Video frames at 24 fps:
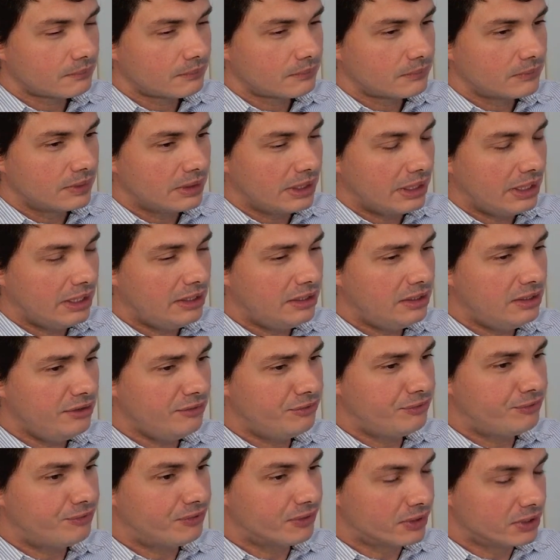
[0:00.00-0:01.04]
It
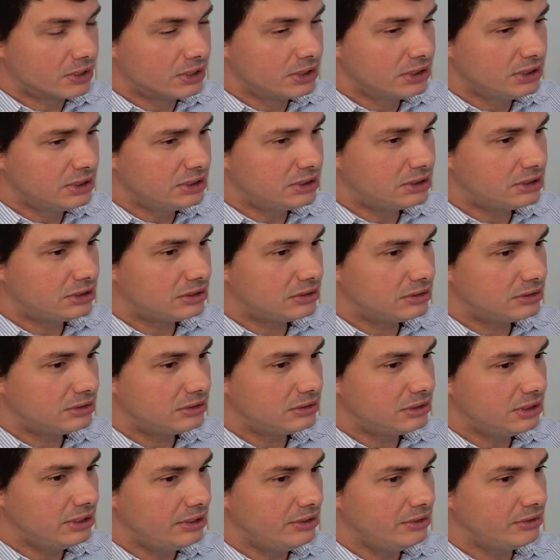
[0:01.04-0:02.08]
differs.
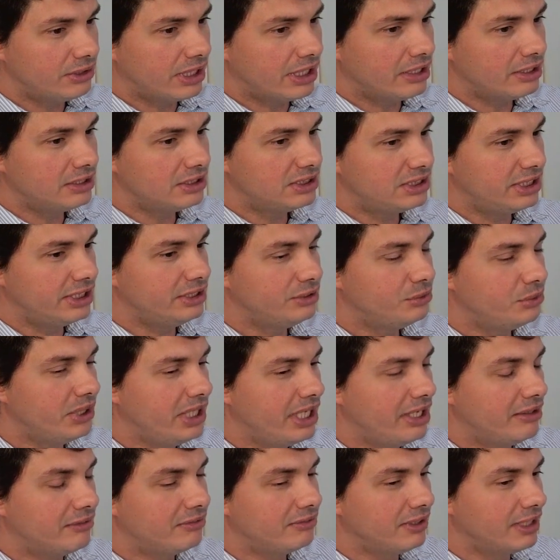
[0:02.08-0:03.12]
In the United States, we
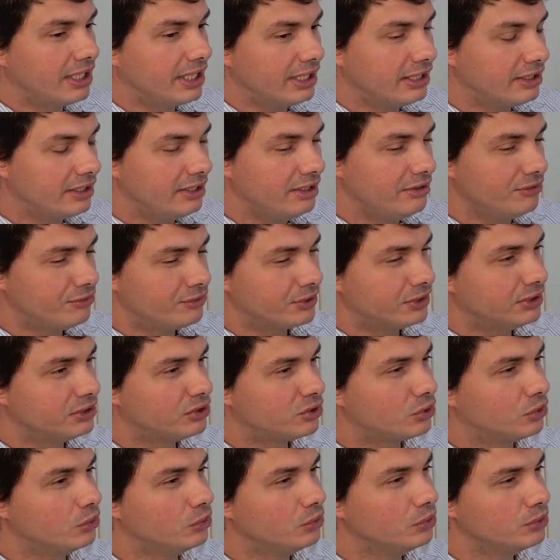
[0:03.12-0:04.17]
have like different
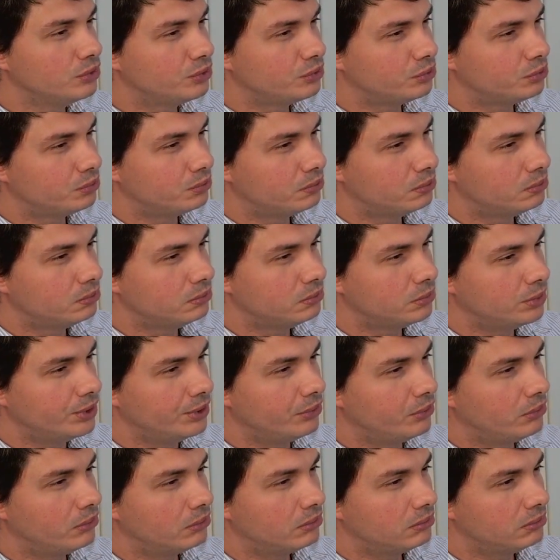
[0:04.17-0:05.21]
schools
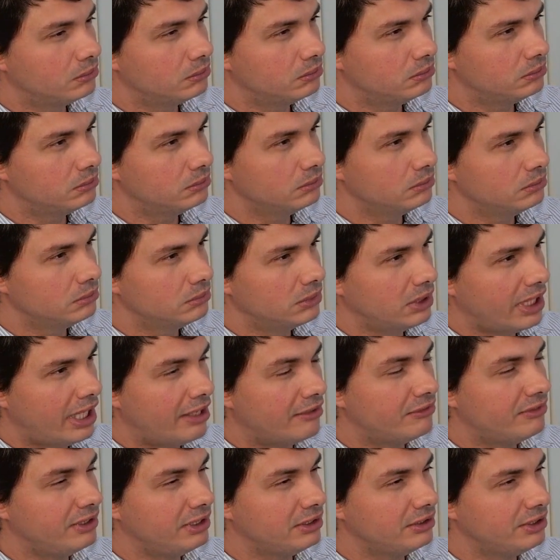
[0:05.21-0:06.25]

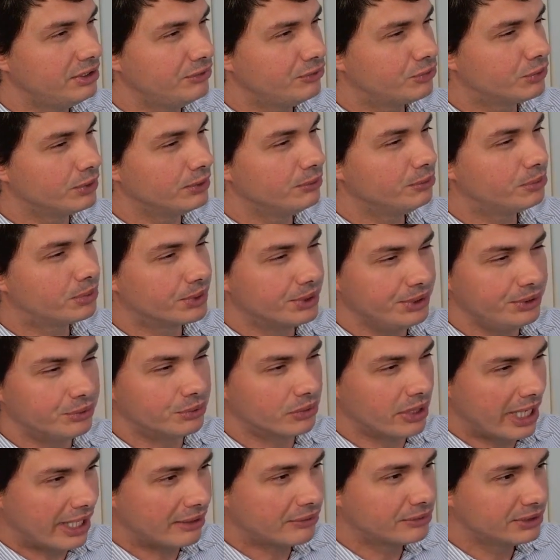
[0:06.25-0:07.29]
having different
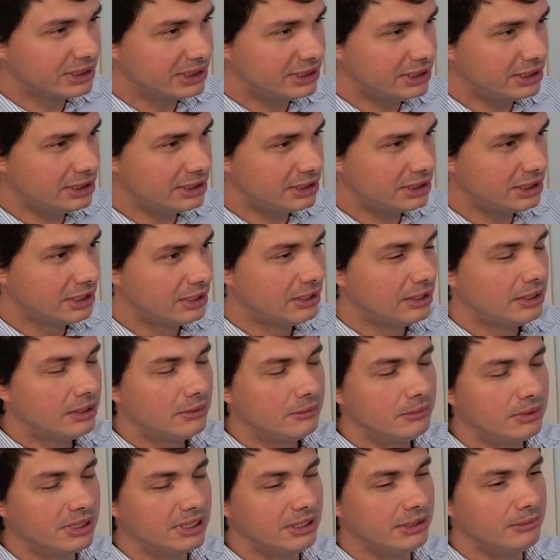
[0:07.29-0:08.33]
prerequisites,
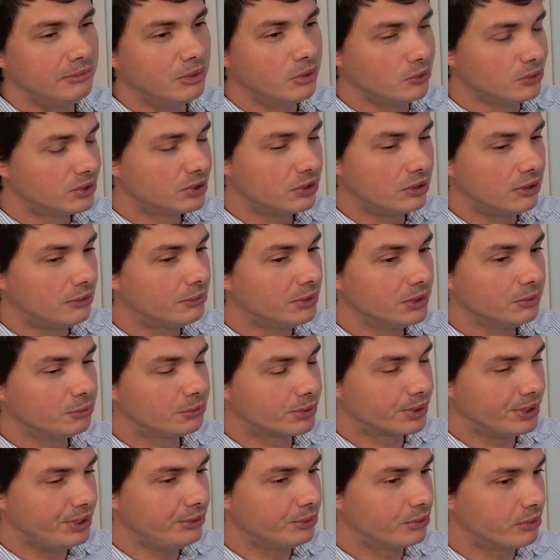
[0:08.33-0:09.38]
but the most common
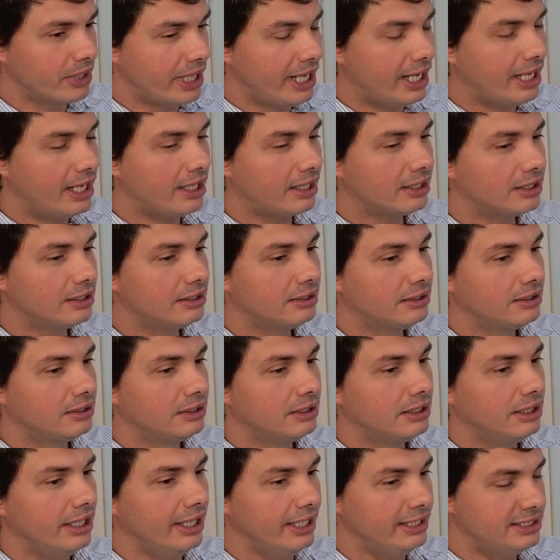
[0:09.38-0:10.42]
prereq,
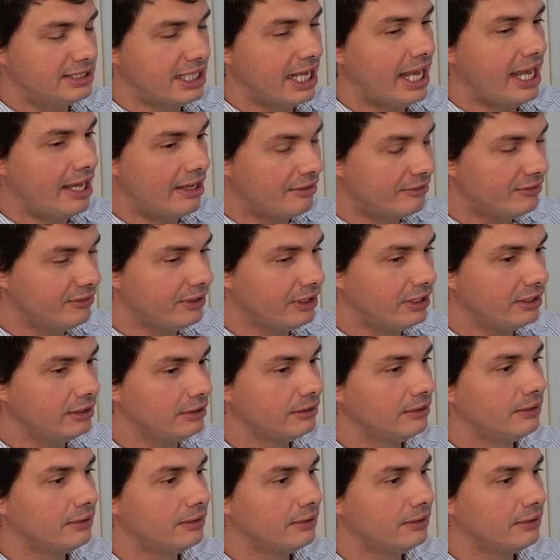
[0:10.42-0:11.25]
it's having